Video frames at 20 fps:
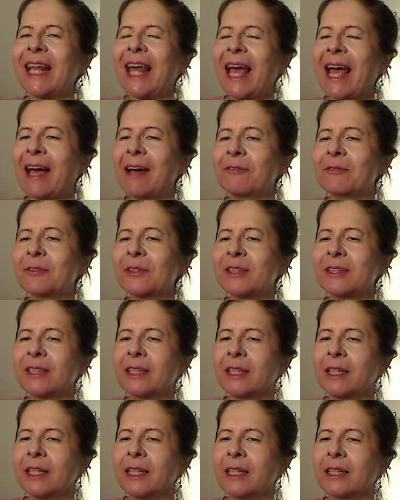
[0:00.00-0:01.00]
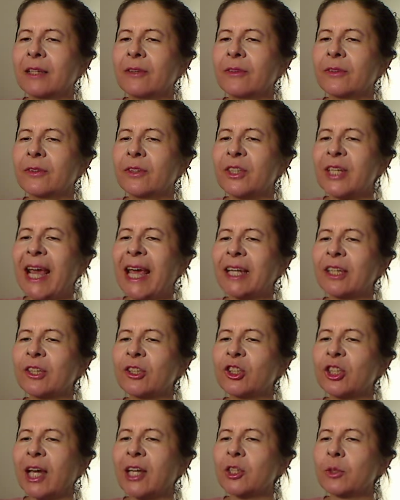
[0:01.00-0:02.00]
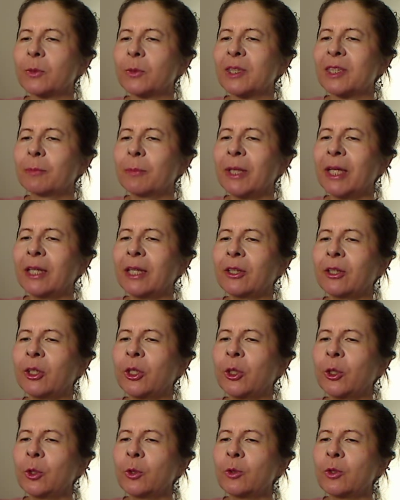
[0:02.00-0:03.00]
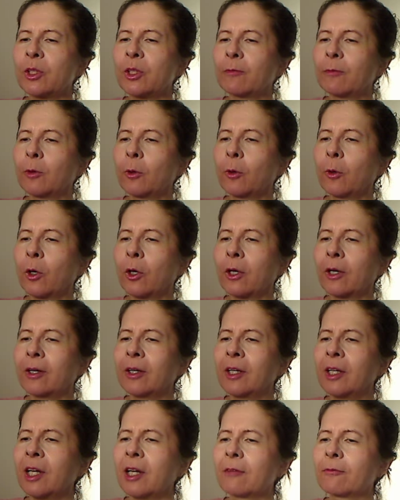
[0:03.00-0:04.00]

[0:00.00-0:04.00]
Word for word: laughed. Ten Jesuits pinned Hugh to the floor.